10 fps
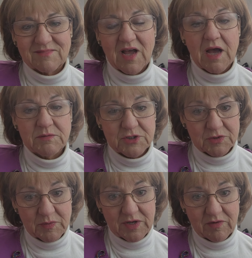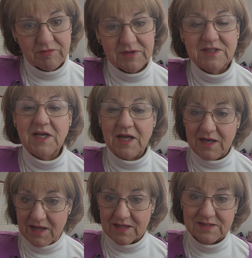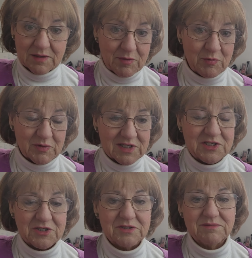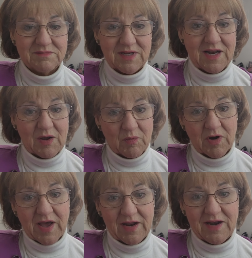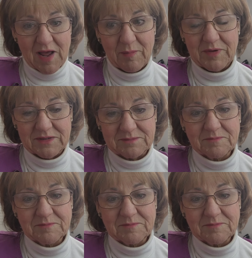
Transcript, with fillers: I'm Sheri Griffin, and yes, I'm a realtor, and I work out of Nampa.